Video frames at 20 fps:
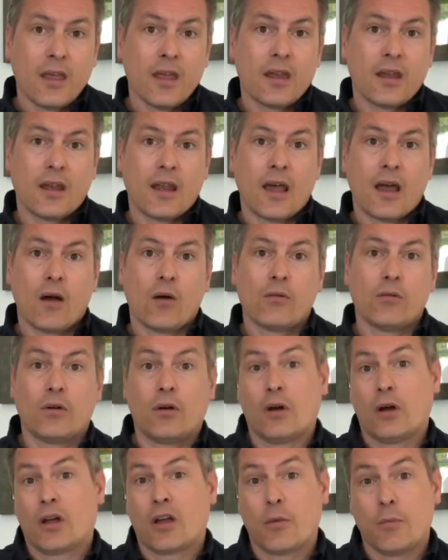Now,
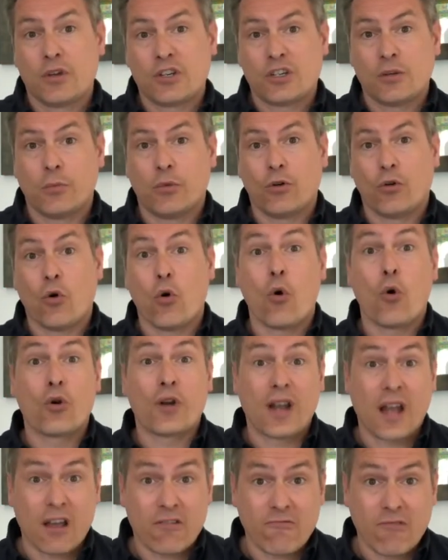a commissionable or
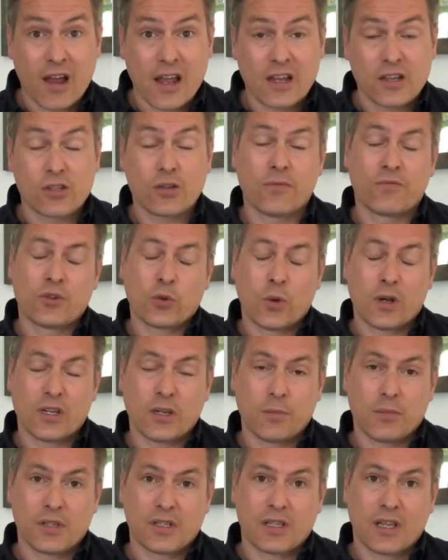net rate of
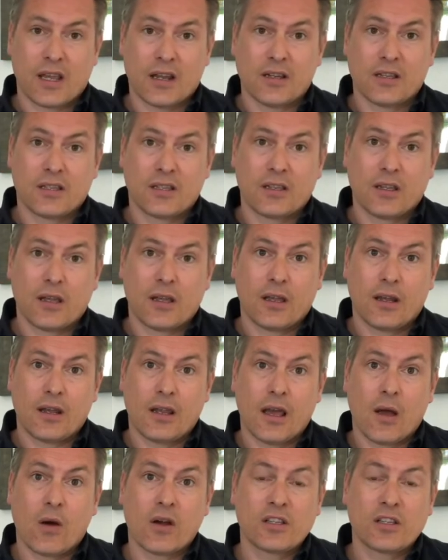20%.
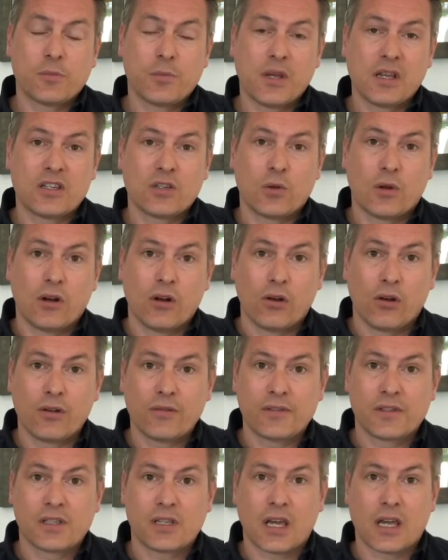Now, I speak to a lot of
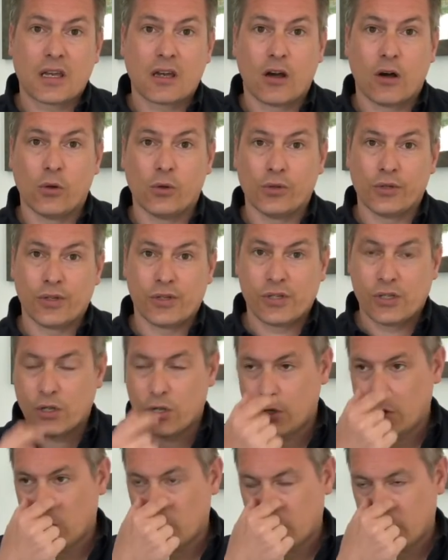stakeholders
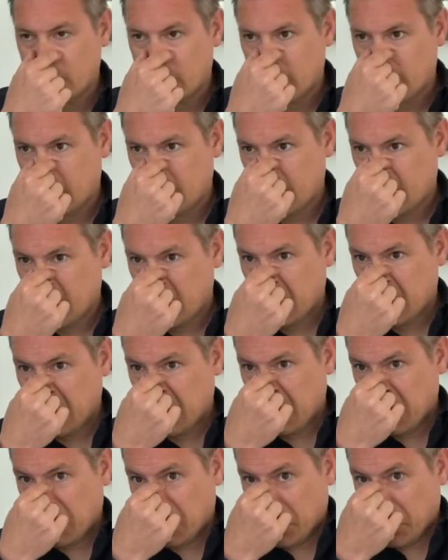who are
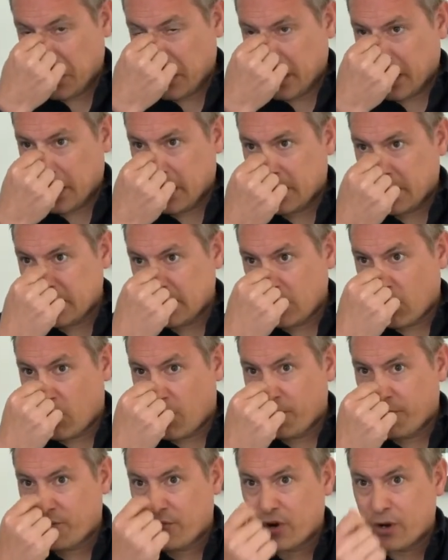
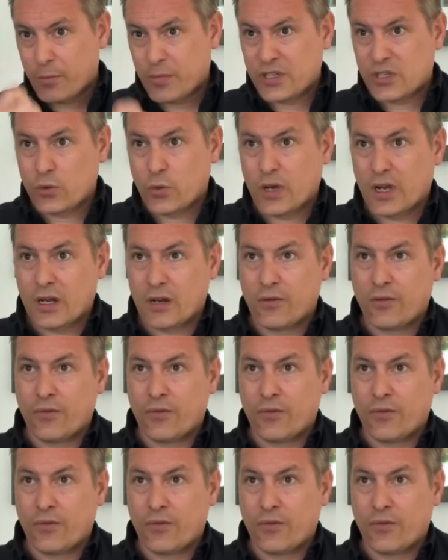offering between